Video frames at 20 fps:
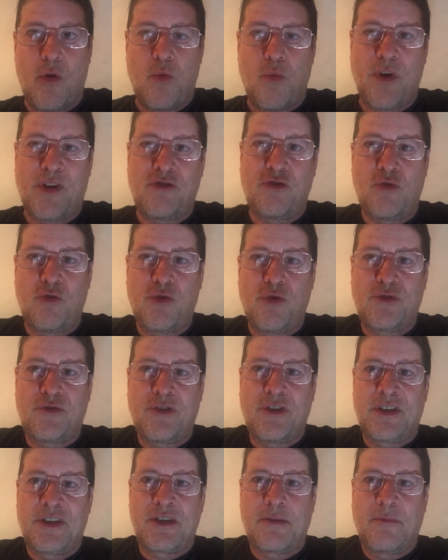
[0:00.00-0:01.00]
Rick to
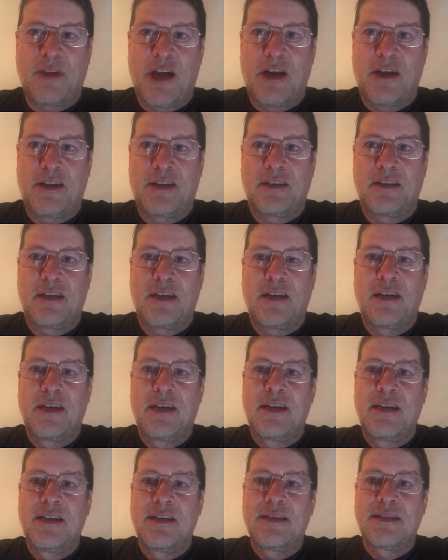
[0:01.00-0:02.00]
the the line.
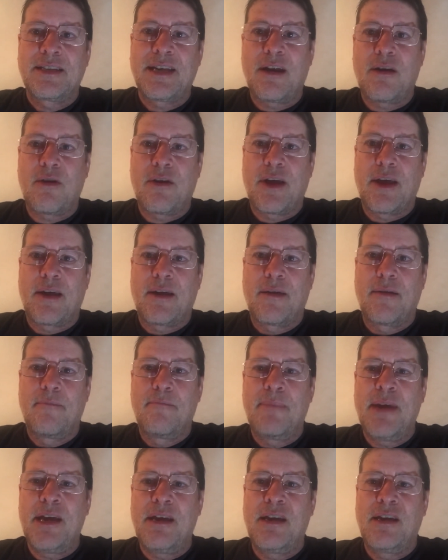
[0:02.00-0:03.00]
Saturday,
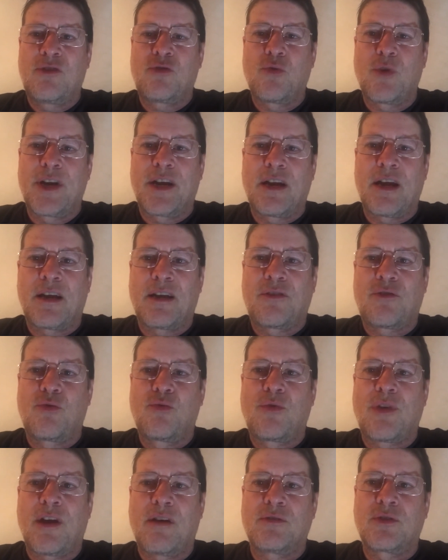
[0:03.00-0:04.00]
May 29,
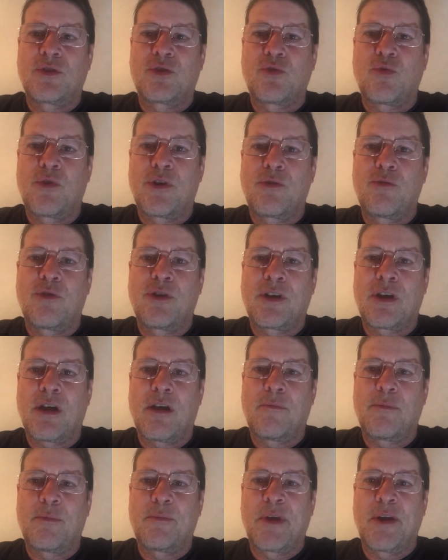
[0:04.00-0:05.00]
2021,
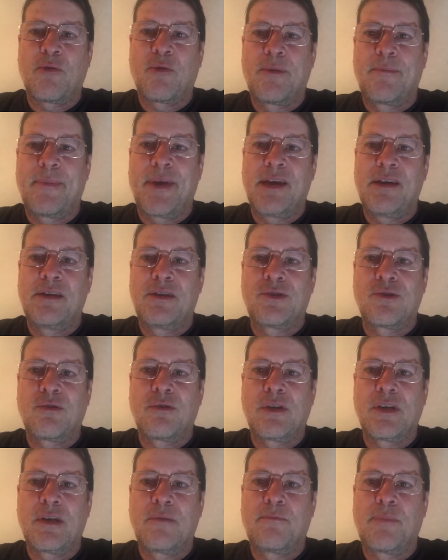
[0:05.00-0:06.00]
complimentary Major
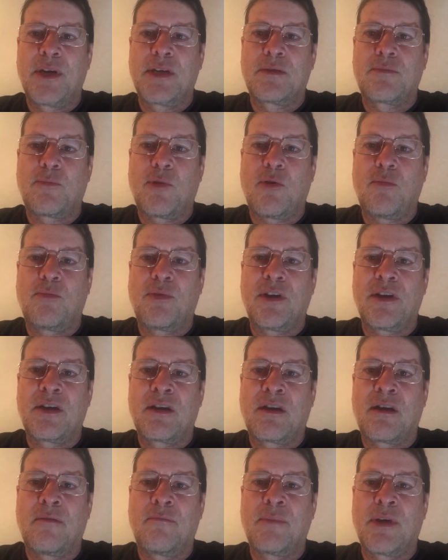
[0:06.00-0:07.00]
League Baseball play
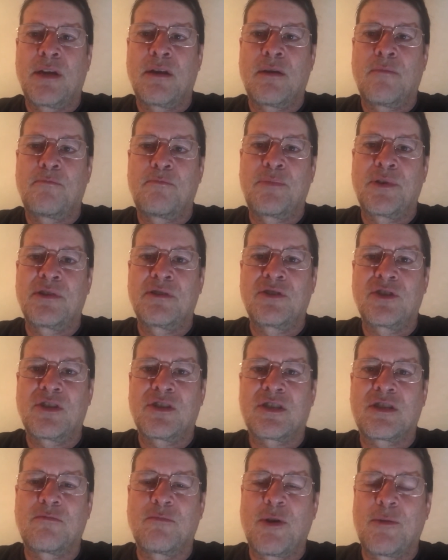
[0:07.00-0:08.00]
coming up in
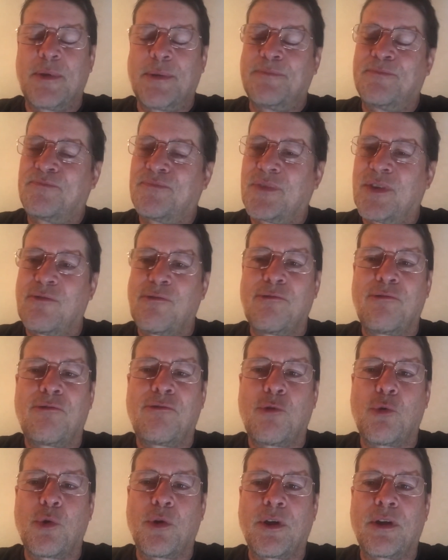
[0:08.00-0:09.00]
just a moment.
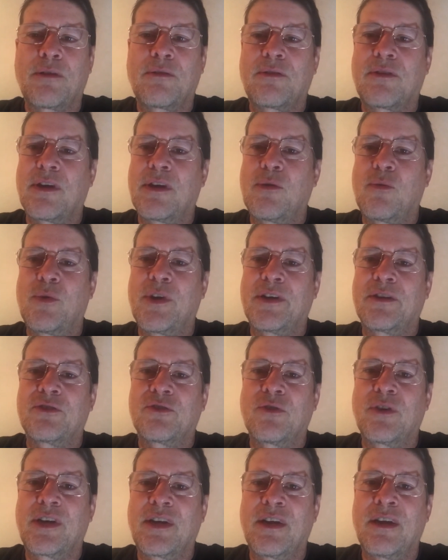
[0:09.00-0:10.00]
Four-day winning
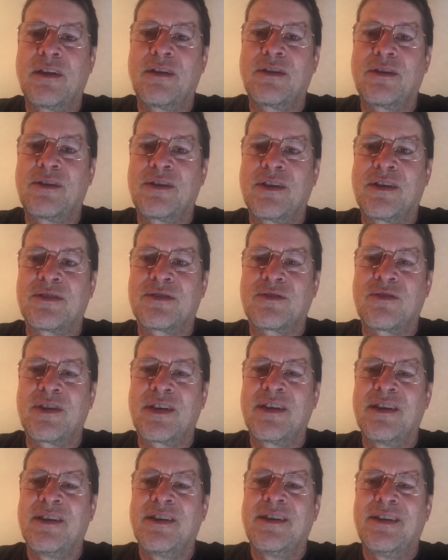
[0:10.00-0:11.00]
streak ended yesterday.
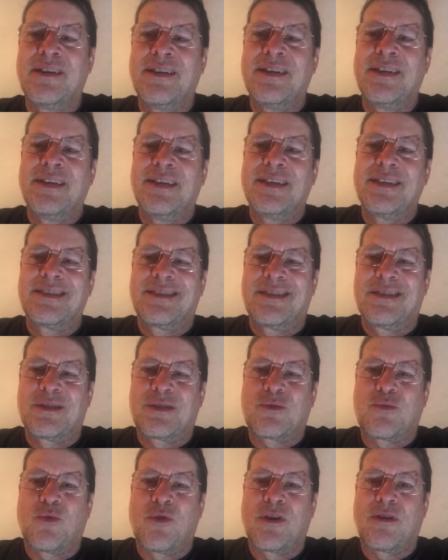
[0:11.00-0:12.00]

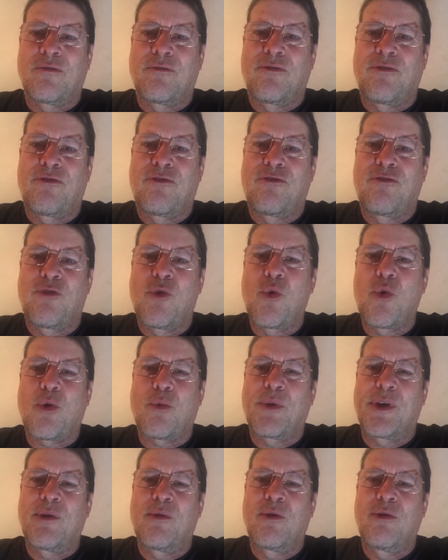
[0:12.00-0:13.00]
Just one and four.
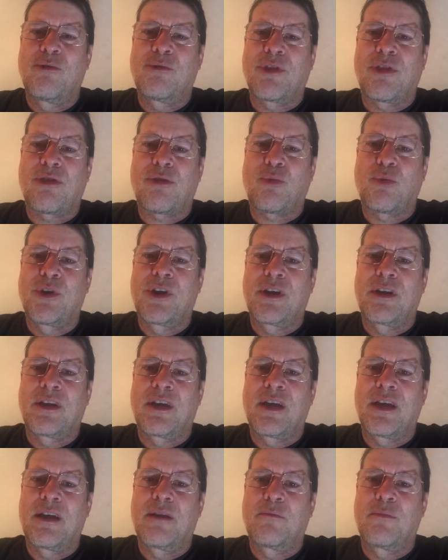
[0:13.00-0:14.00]
We all and three in
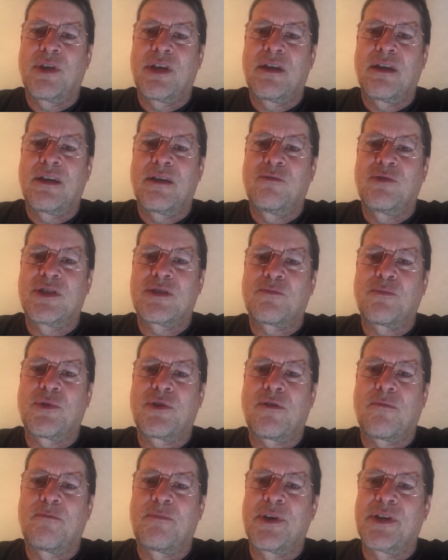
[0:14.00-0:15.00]
the NBA. We split
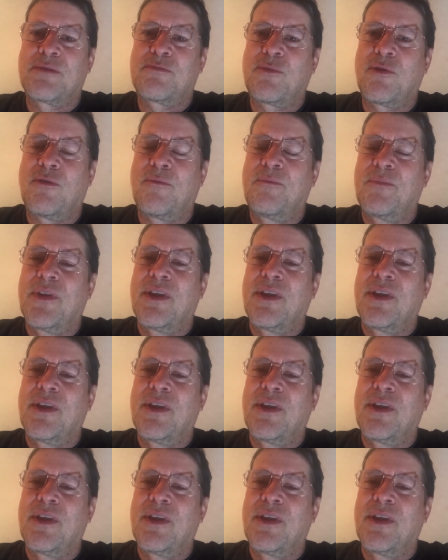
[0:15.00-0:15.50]
our baseball.